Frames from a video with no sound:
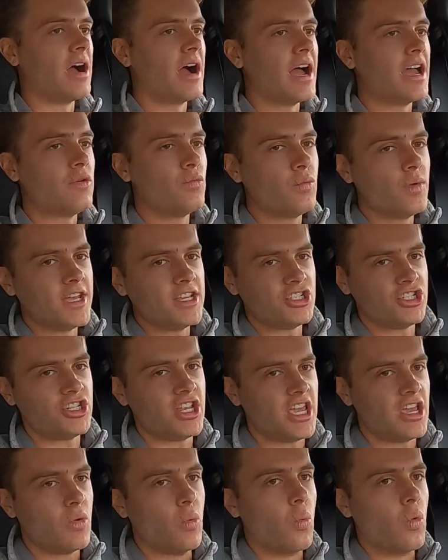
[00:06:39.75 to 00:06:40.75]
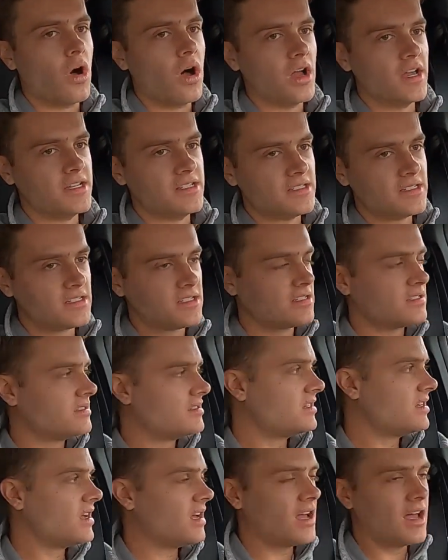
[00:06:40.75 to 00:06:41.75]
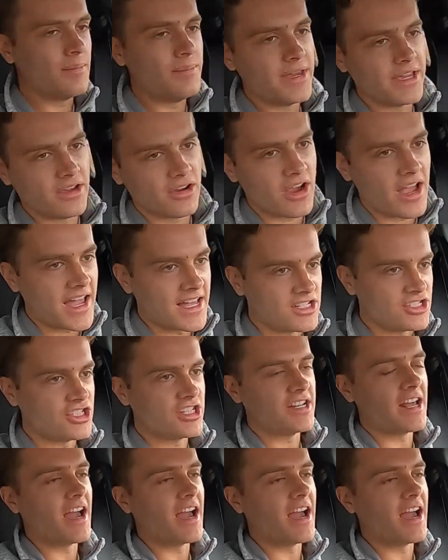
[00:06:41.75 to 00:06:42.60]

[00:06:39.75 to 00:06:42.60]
I wish it was a bigger engine.